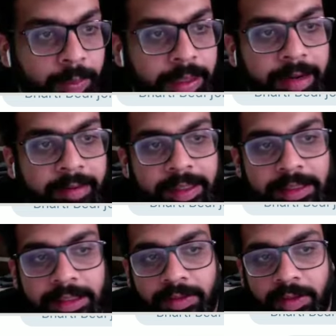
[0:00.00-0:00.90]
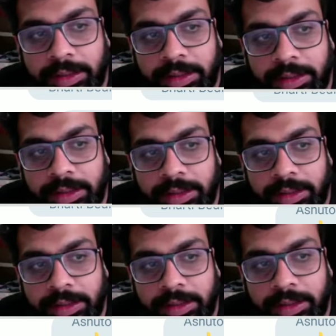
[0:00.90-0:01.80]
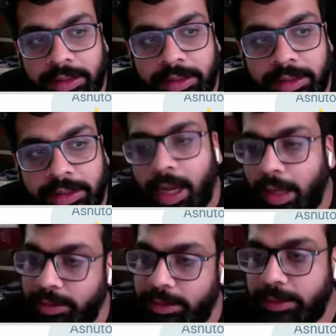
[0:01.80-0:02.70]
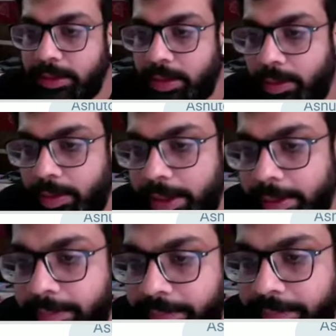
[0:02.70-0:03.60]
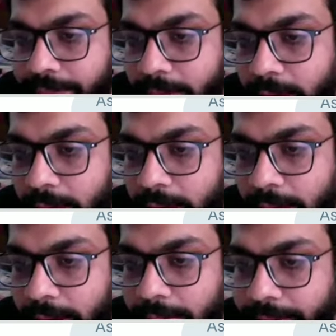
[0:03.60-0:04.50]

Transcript: will get wages for constructing your house. Okay, clear.